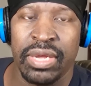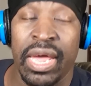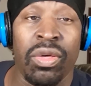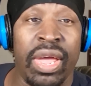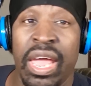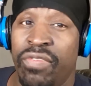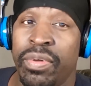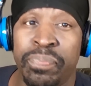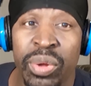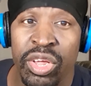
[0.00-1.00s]
I don't have a
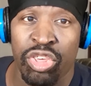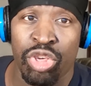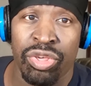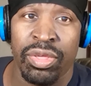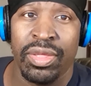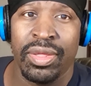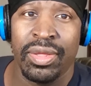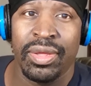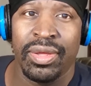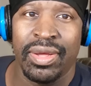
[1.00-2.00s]
push.
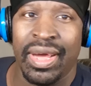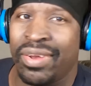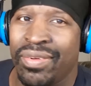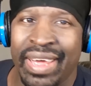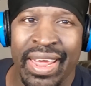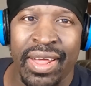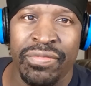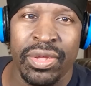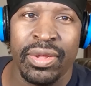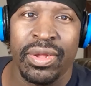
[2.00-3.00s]
I don't have
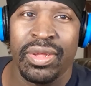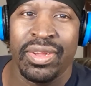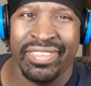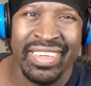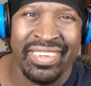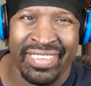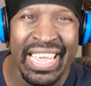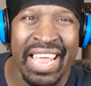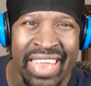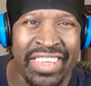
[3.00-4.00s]
a see see
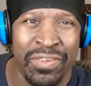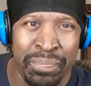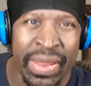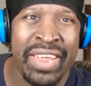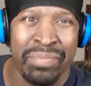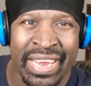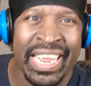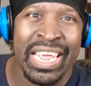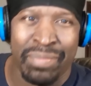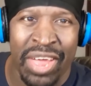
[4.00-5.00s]
how like you blank my
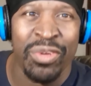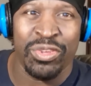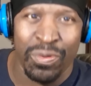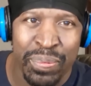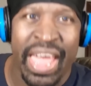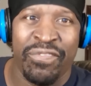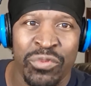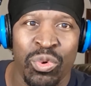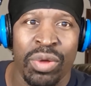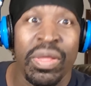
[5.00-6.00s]
name out on your
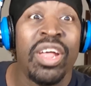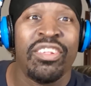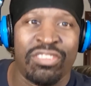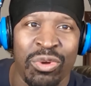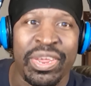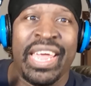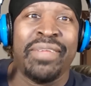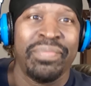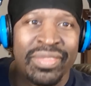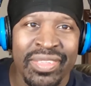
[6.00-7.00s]
platform so
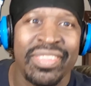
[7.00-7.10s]
that